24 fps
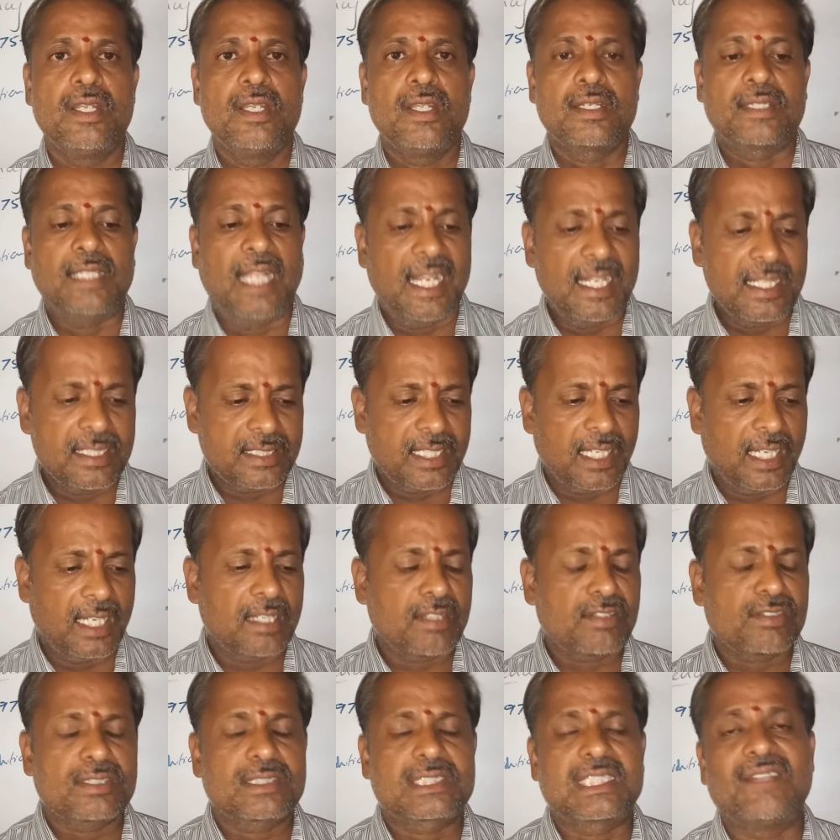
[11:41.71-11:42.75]

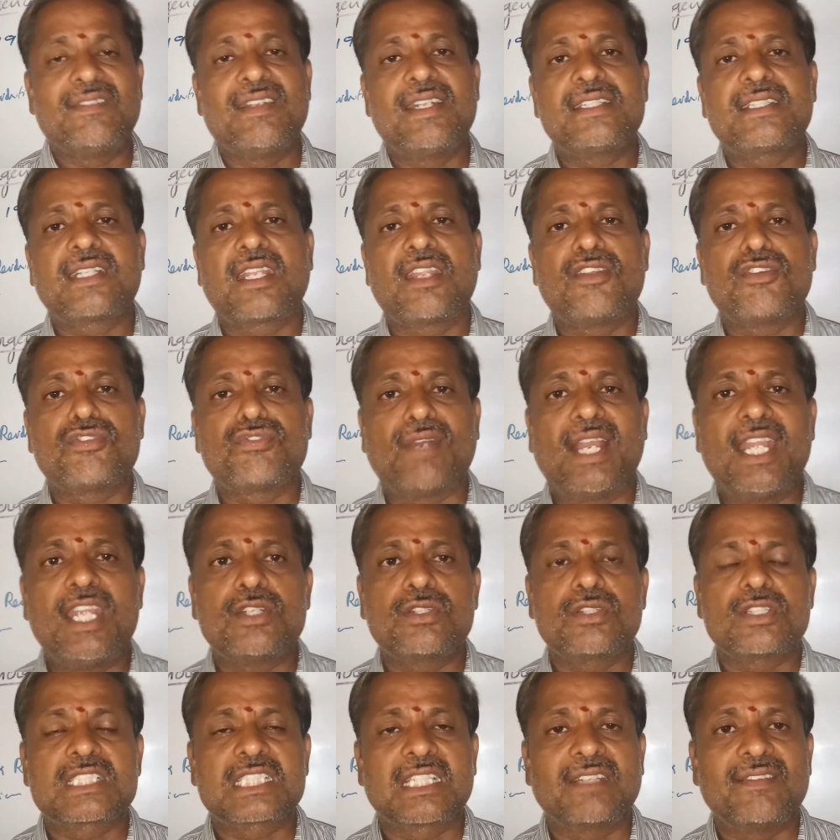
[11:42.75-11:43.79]
1975
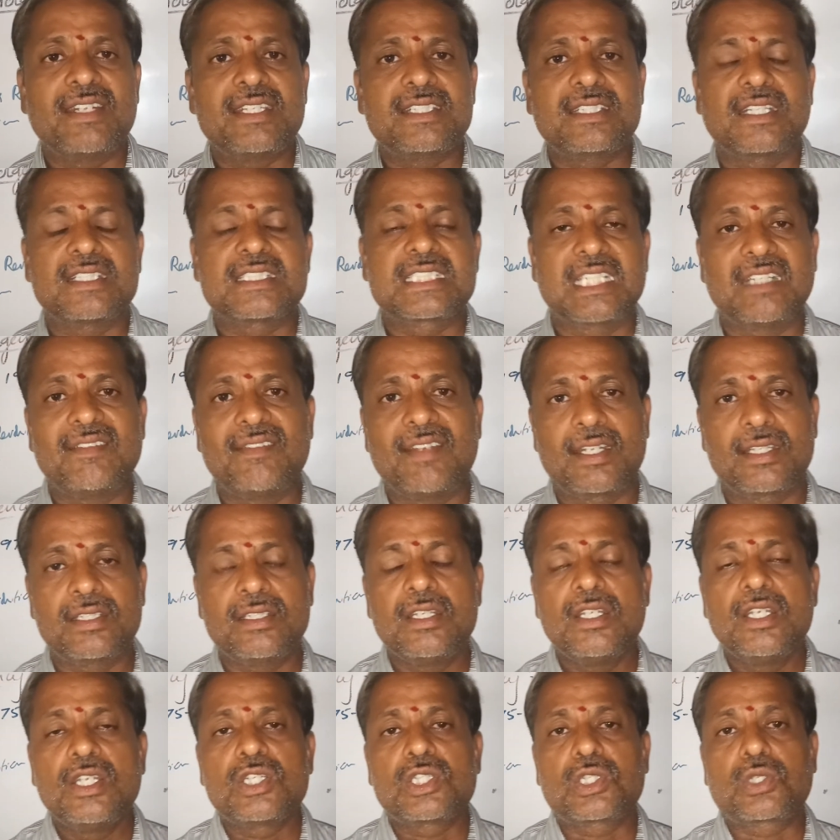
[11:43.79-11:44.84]
to 77,
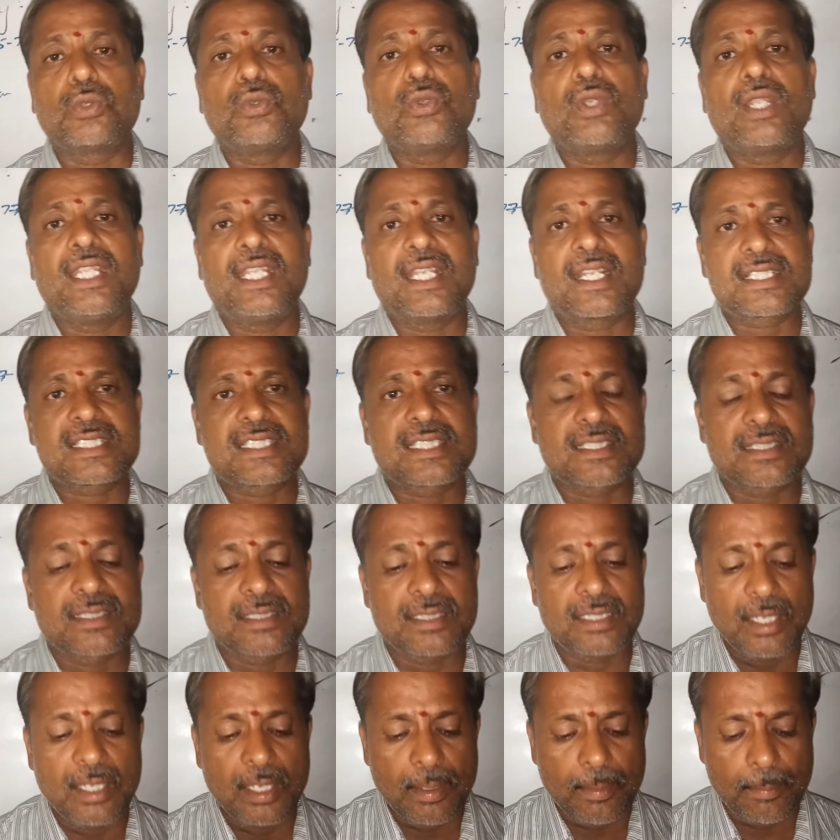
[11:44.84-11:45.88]
2 years,
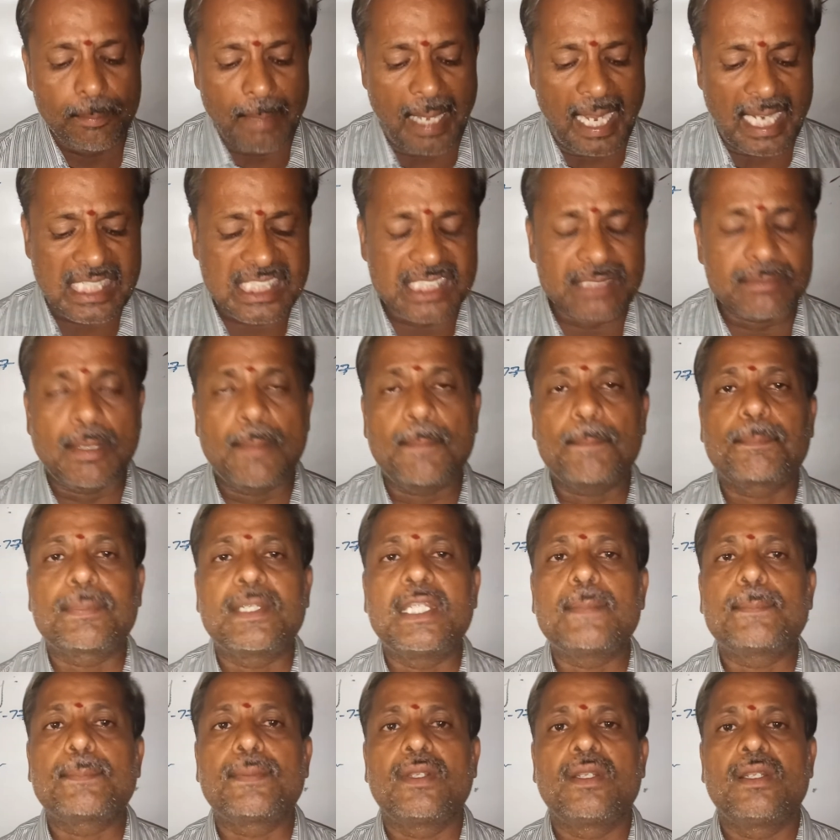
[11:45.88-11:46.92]
maximum
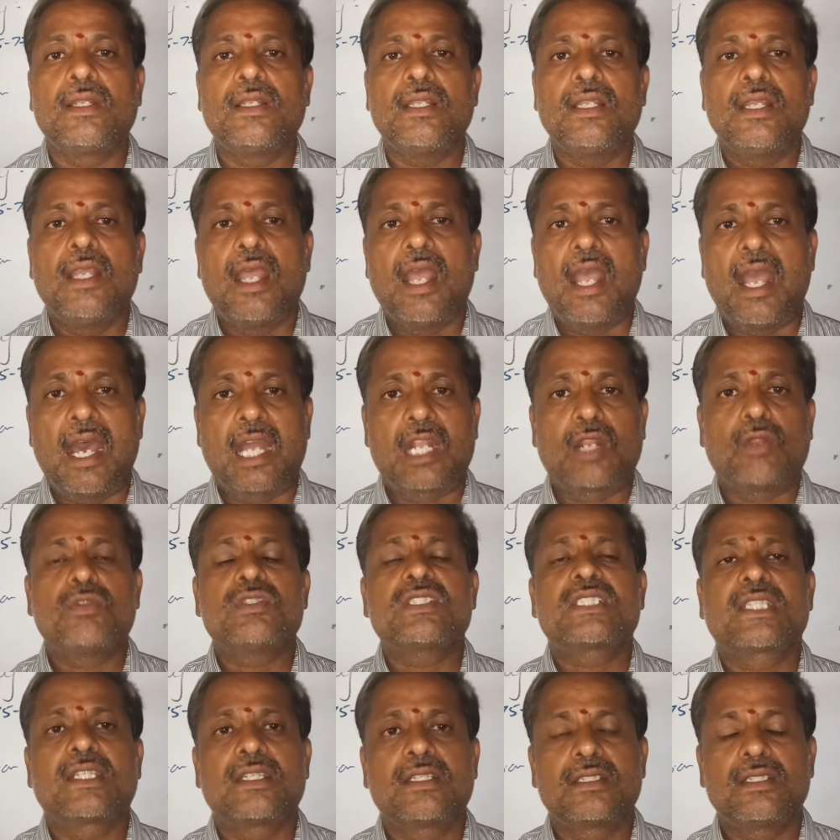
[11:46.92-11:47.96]
people
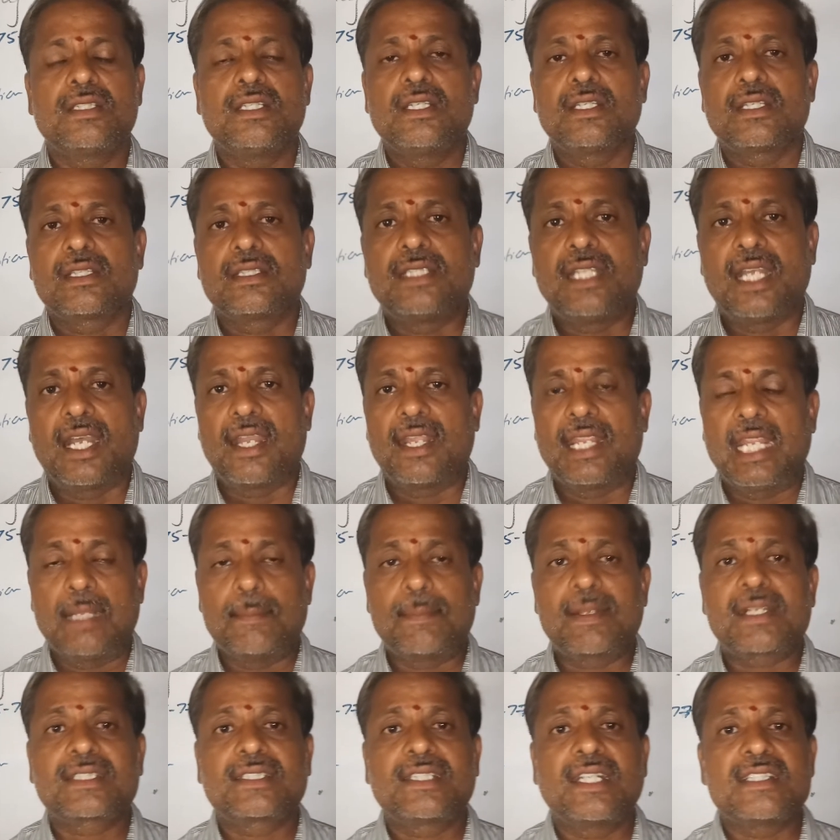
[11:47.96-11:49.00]
announced the
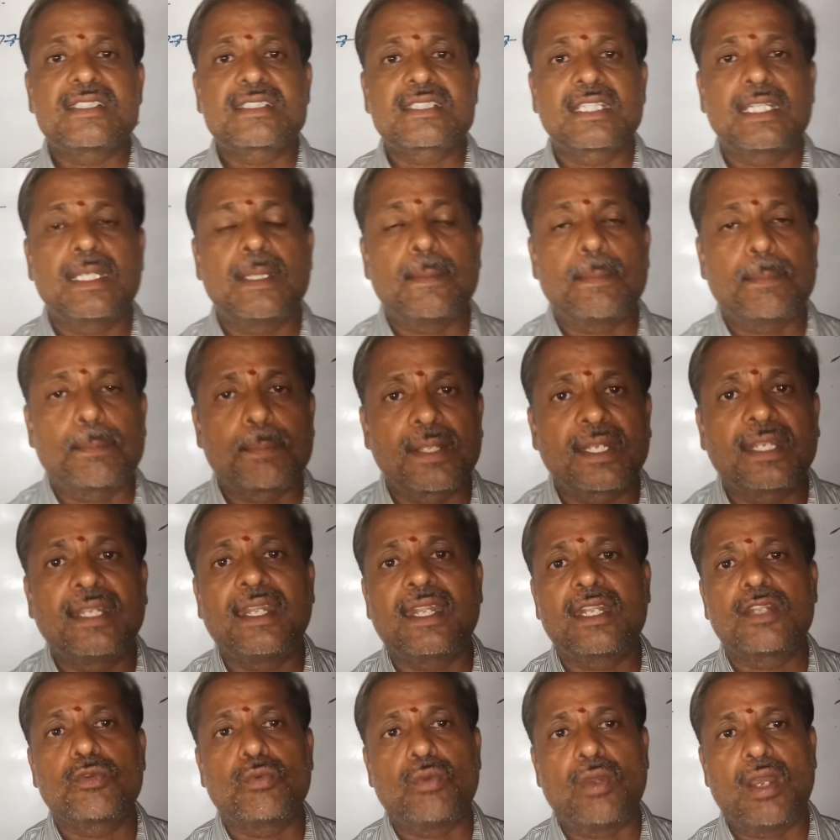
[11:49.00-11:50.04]
emergency
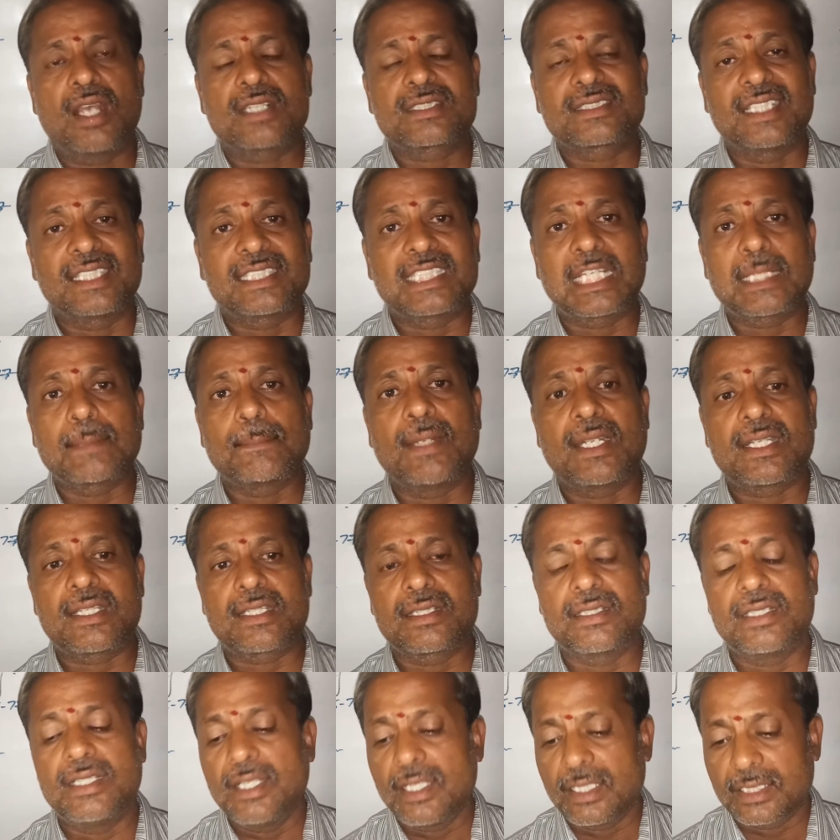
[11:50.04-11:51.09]
period was nothing but
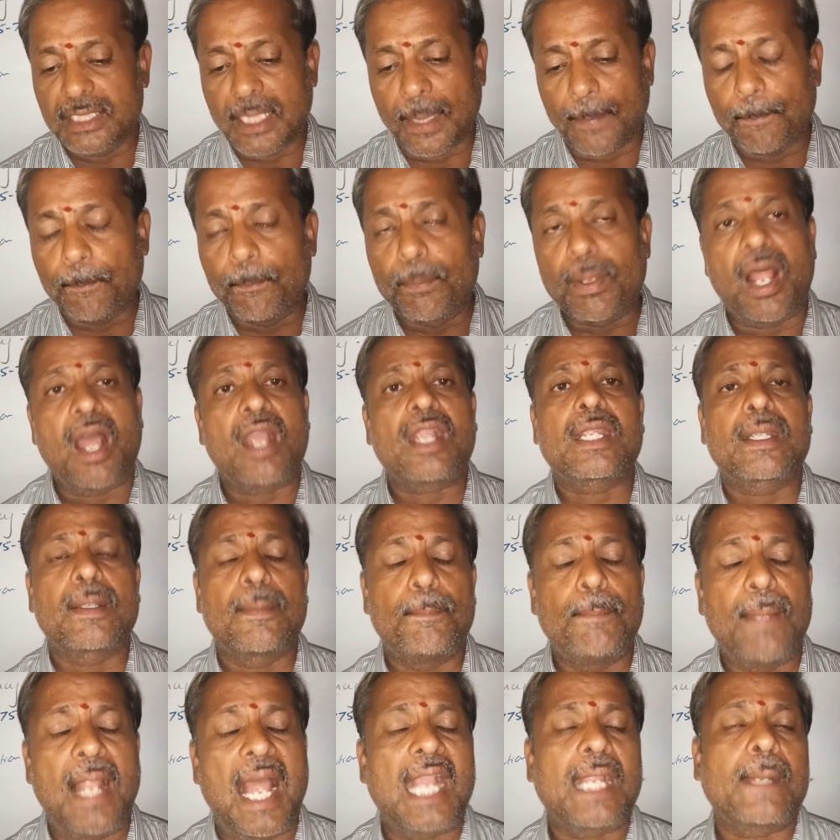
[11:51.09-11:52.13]
the
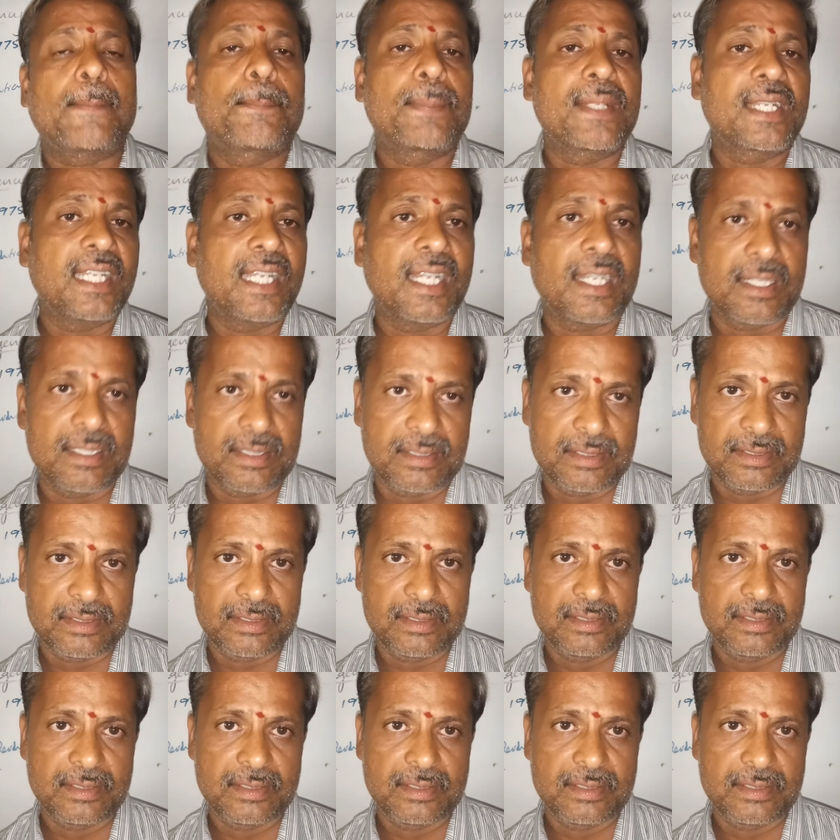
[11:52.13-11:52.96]
black period,